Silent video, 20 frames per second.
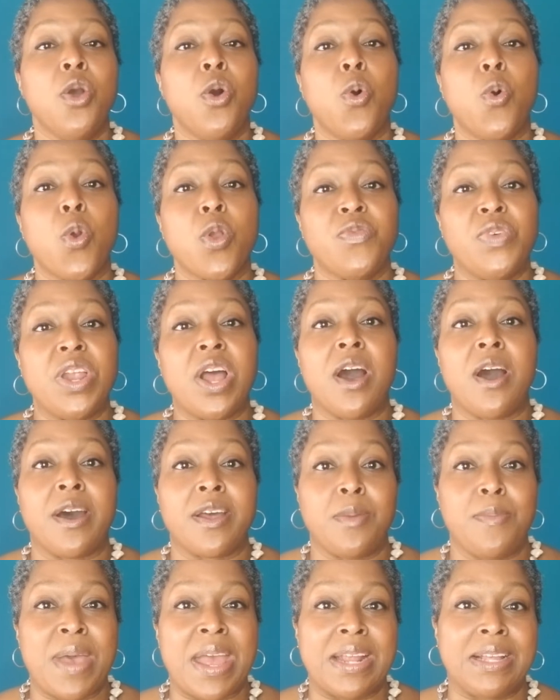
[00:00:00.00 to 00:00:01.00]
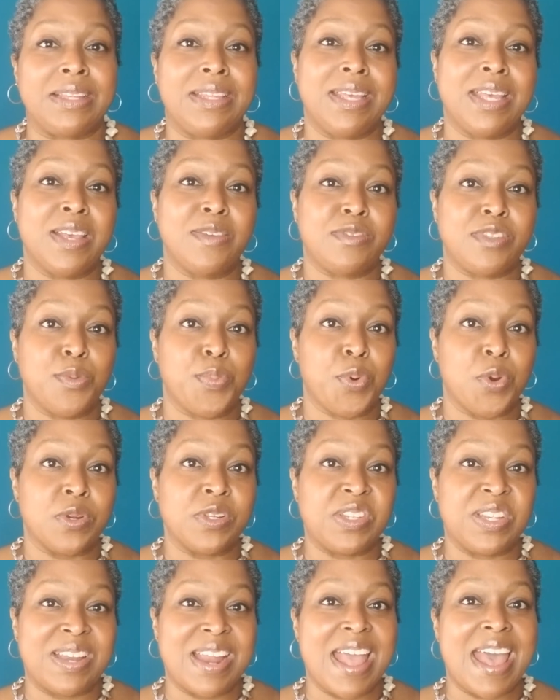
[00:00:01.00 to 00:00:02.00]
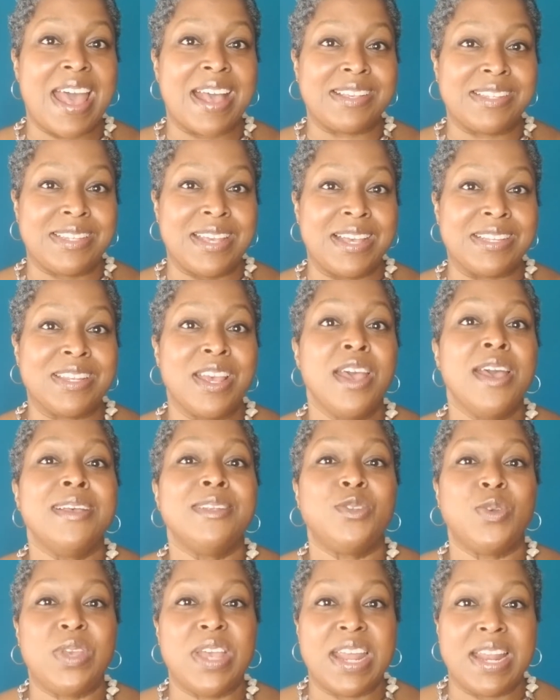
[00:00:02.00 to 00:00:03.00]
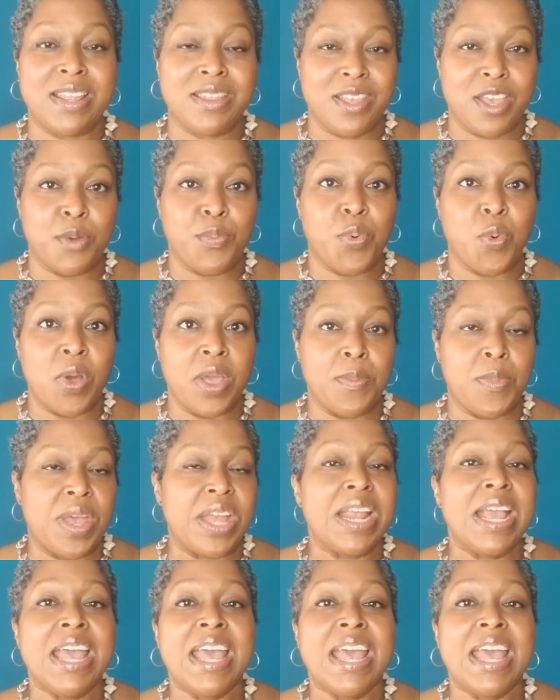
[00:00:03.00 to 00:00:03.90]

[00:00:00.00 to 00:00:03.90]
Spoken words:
or if it automatically gives the person access to getting the appointment.